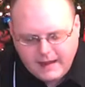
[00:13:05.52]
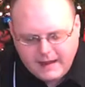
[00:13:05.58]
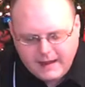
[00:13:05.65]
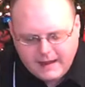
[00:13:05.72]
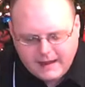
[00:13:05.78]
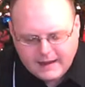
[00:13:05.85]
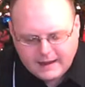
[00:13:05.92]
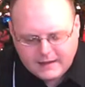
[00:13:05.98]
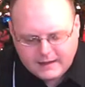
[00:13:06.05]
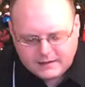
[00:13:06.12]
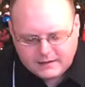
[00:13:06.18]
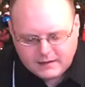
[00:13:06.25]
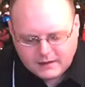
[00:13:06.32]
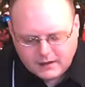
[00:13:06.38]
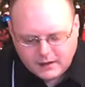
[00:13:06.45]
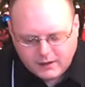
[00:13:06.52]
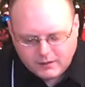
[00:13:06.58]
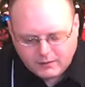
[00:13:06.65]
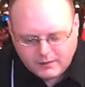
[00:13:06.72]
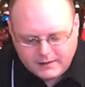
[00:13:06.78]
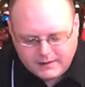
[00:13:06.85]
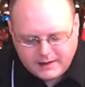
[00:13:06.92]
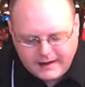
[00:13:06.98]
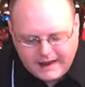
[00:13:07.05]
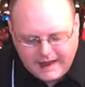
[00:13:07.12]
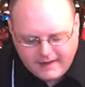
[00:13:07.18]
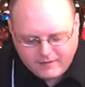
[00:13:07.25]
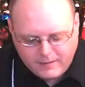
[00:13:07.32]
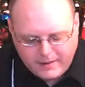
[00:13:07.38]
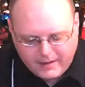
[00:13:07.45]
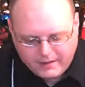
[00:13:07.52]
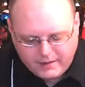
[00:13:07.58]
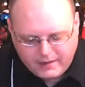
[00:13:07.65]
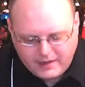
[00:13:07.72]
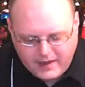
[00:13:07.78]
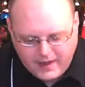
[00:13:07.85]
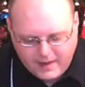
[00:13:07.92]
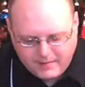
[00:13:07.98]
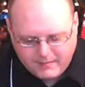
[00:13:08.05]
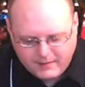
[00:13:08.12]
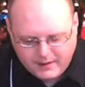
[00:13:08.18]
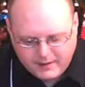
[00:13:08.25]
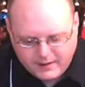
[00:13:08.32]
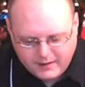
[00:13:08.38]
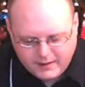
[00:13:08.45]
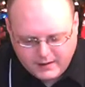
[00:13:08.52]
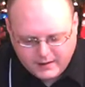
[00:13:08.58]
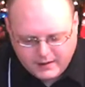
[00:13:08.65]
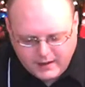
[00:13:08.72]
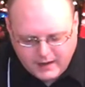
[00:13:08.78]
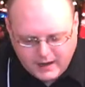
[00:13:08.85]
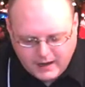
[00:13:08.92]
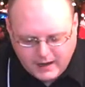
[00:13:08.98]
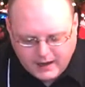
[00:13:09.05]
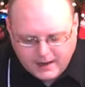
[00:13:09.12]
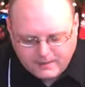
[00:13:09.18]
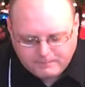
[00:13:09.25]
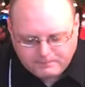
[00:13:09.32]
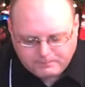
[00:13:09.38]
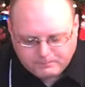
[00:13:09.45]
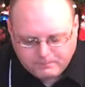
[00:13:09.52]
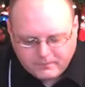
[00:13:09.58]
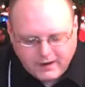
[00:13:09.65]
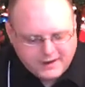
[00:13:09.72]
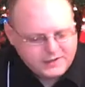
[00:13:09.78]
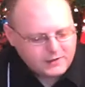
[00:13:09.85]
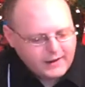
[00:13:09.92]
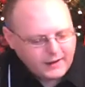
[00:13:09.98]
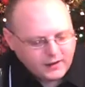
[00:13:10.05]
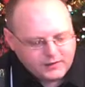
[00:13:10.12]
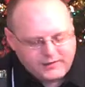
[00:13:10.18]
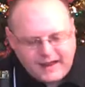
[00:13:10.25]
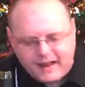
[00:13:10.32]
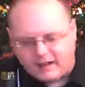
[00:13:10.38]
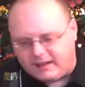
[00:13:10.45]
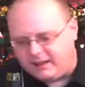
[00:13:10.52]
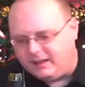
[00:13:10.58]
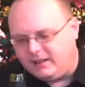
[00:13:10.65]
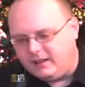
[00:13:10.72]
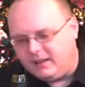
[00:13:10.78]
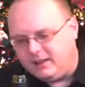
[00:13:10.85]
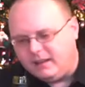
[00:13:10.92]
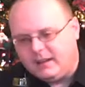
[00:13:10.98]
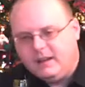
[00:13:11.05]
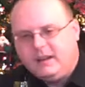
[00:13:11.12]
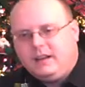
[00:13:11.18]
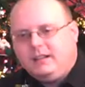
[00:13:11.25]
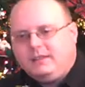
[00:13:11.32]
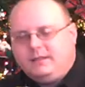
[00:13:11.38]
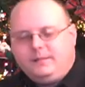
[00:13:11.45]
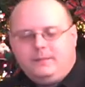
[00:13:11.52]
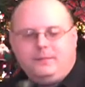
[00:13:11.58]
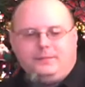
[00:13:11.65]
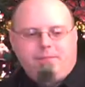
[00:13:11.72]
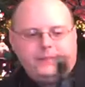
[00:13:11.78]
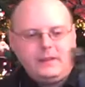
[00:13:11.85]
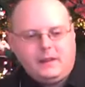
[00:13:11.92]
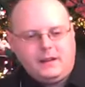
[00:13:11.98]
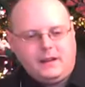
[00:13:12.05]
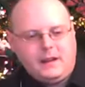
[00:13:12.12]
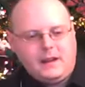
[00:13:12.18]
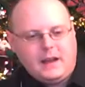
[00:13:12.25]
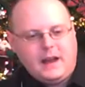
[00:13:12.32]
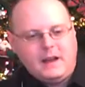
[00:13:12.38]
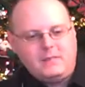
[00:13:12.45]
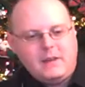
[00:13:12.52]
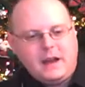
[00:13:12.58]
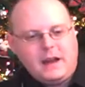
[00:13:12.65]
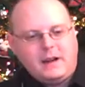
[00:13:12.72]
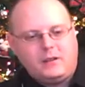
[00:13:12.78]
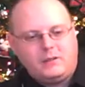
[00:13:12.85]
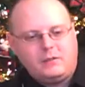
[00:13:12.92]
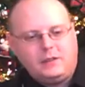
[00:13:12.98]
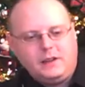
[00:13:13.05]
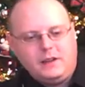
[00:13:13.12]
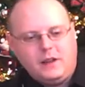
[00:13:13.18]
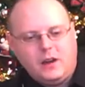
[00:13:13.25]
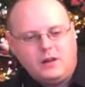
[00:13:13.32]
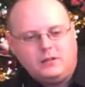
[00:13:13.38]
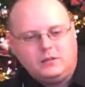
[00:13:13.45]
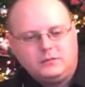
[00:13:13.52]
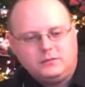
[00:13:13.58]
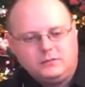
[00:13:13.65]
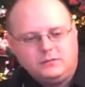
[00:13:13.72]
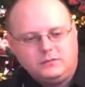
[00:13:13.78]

And what did I have about them? Um, all right, so Ella Valley. Uh, I admit I don't really know